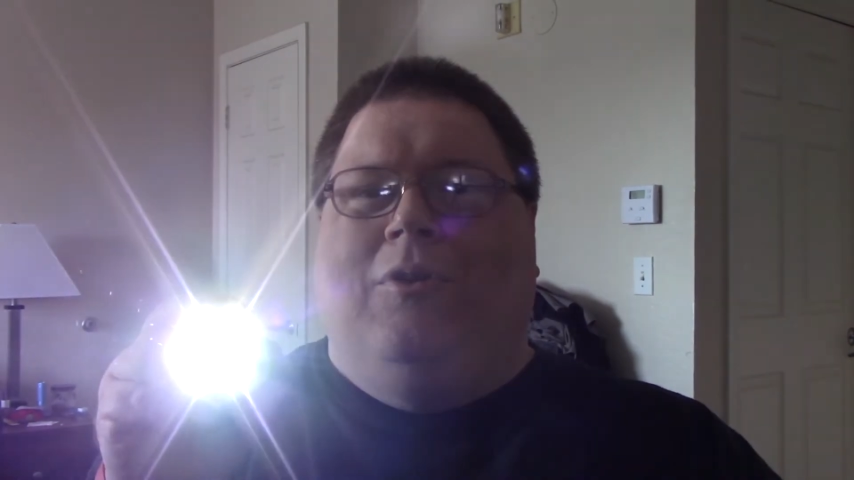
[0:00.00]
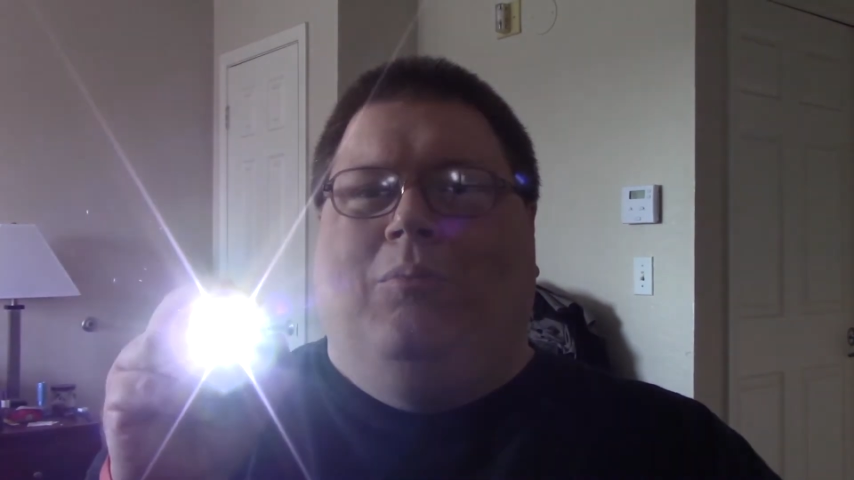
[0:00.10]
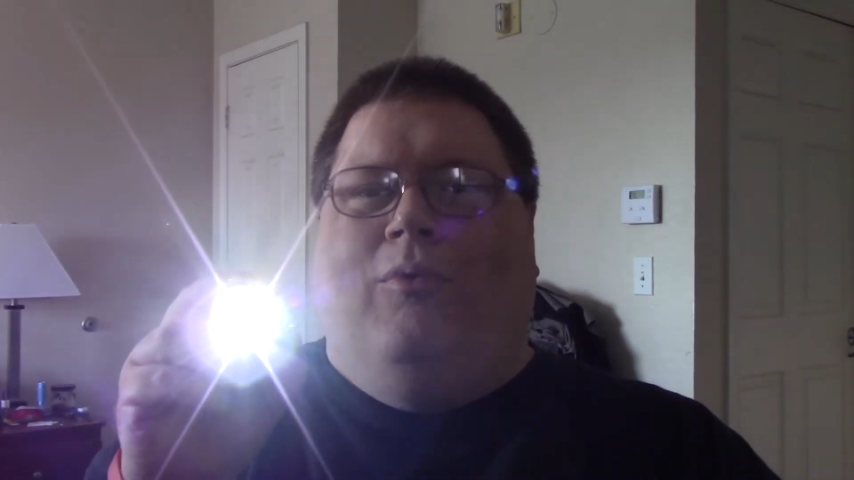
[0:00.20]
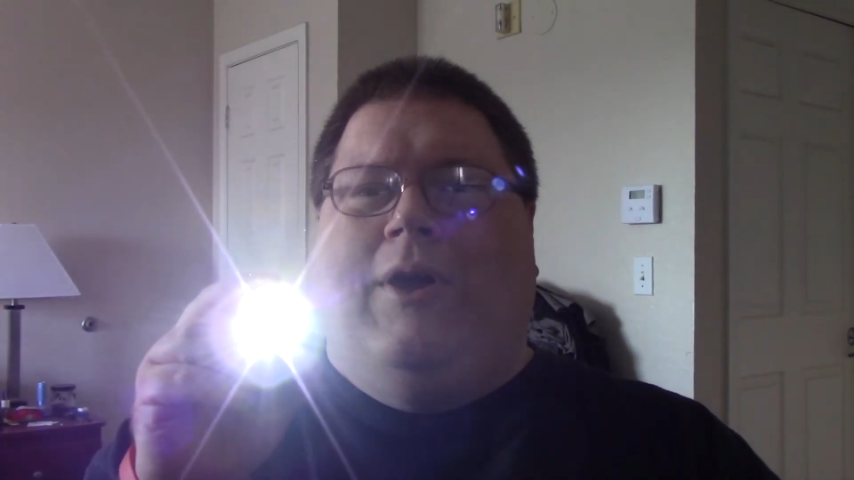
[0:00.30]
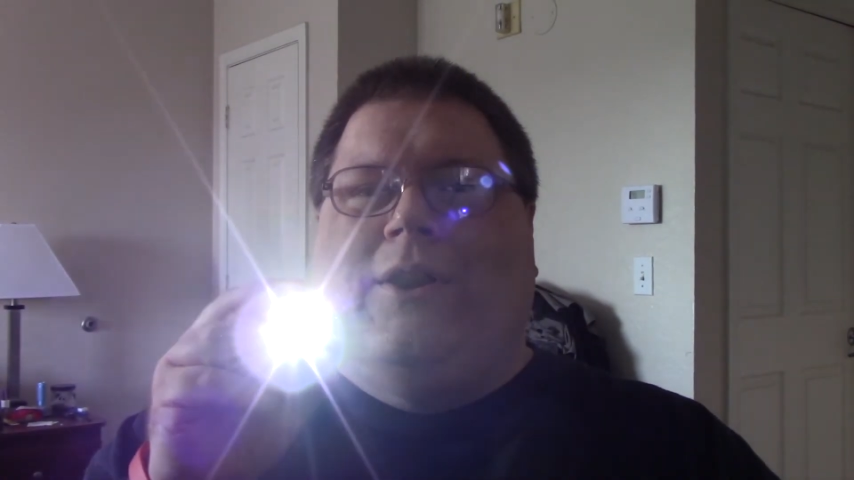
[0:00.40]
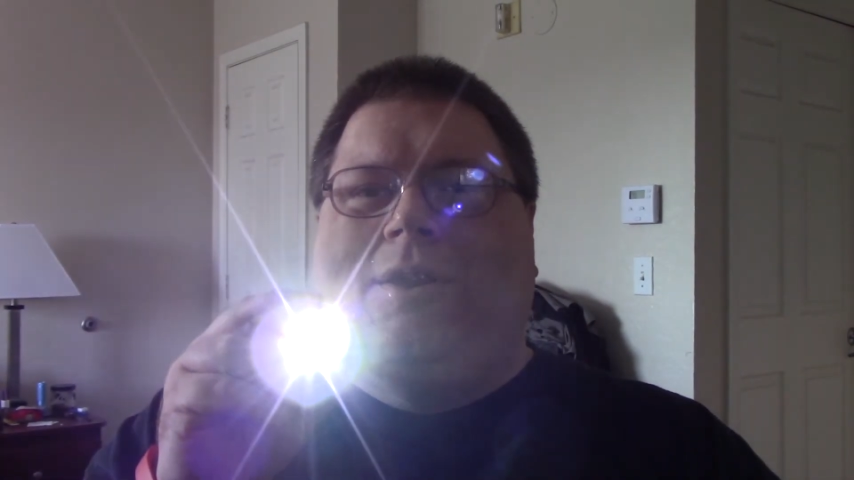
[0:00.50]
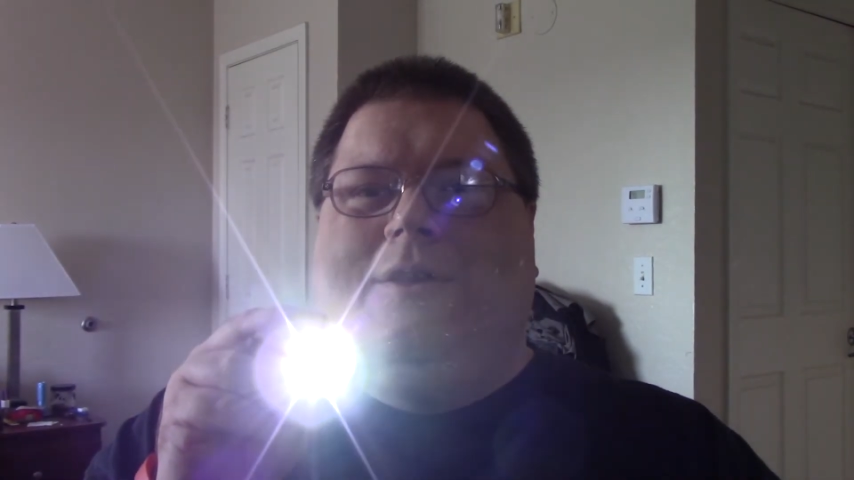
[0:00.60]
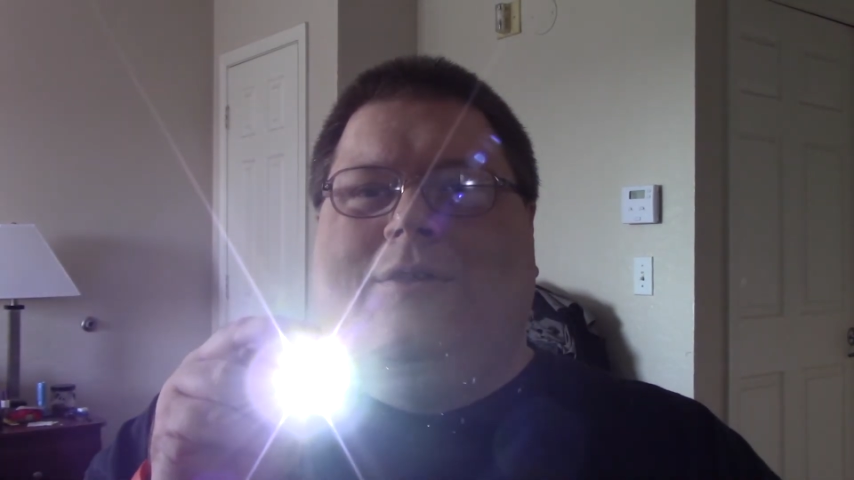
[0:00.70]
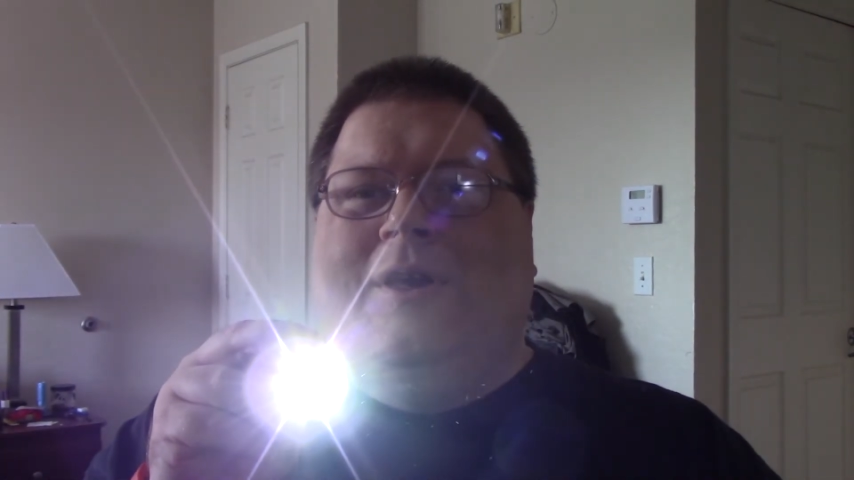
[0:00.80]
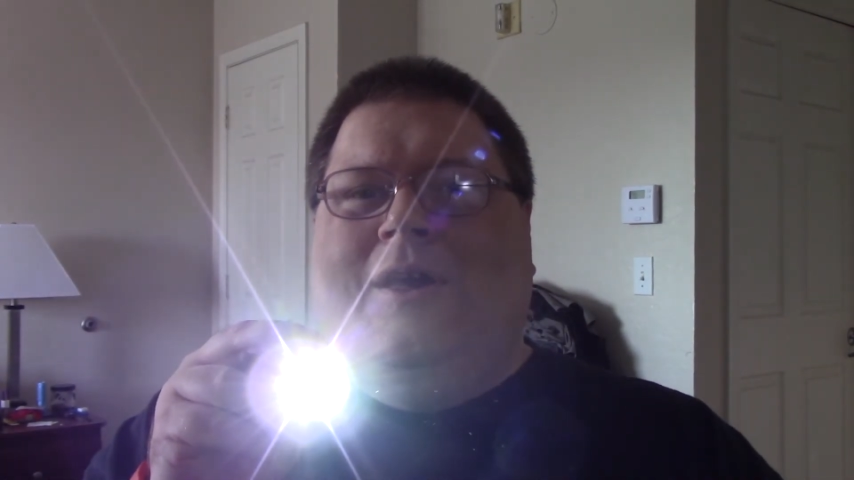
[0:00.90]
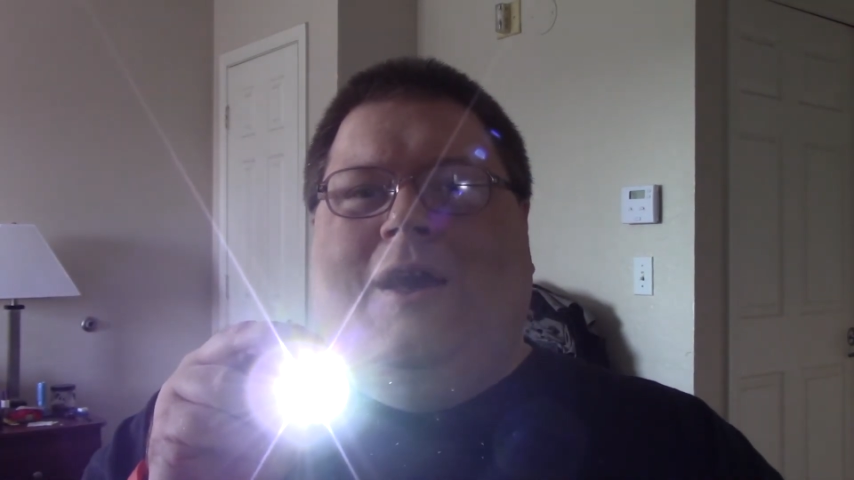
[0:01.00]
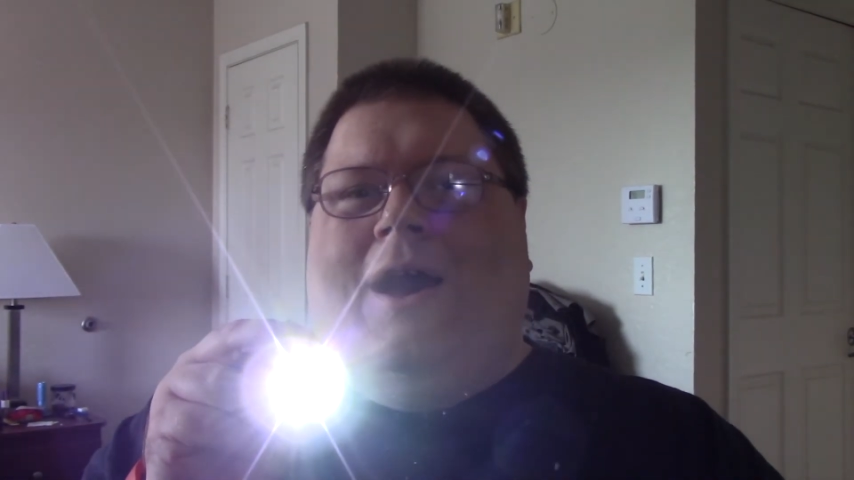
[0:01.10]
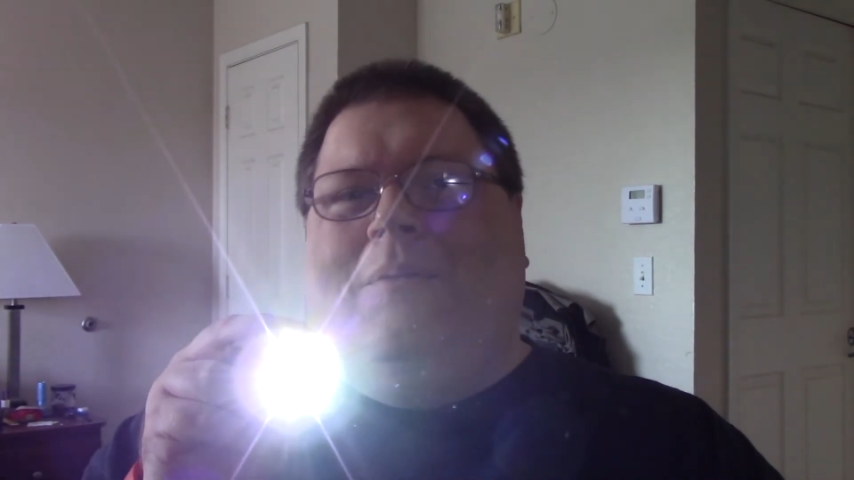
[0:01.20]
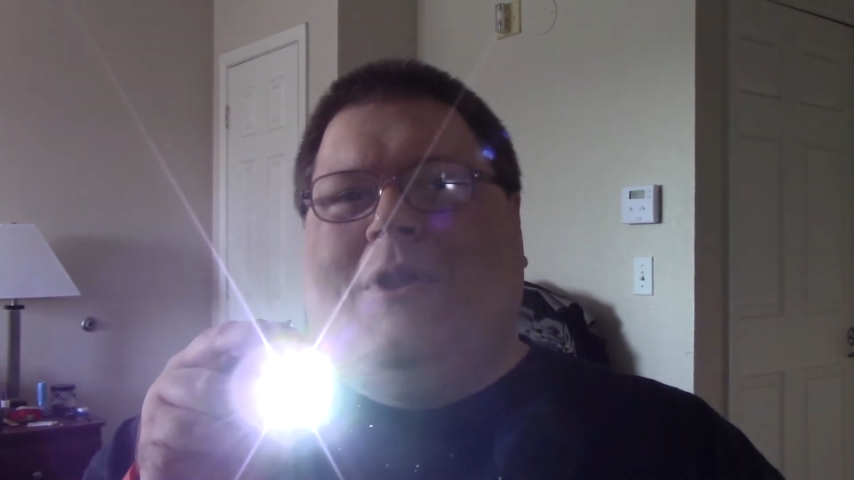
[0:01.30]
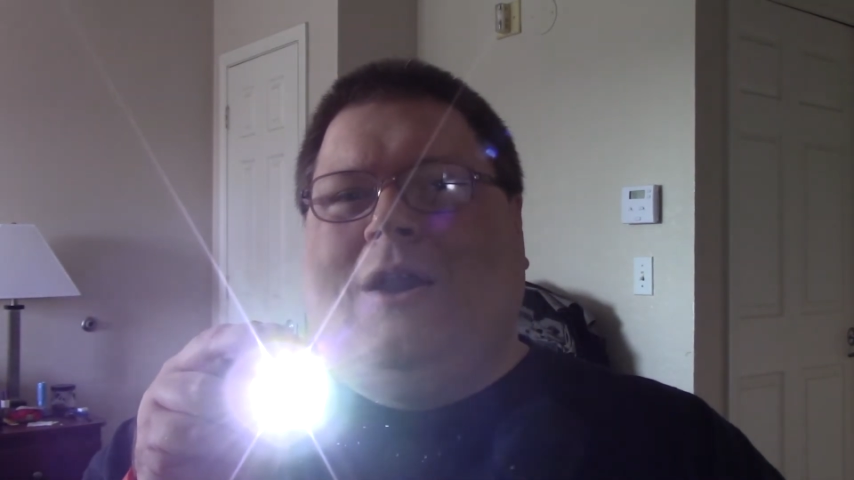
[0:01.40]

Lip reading: bright it is. I'm not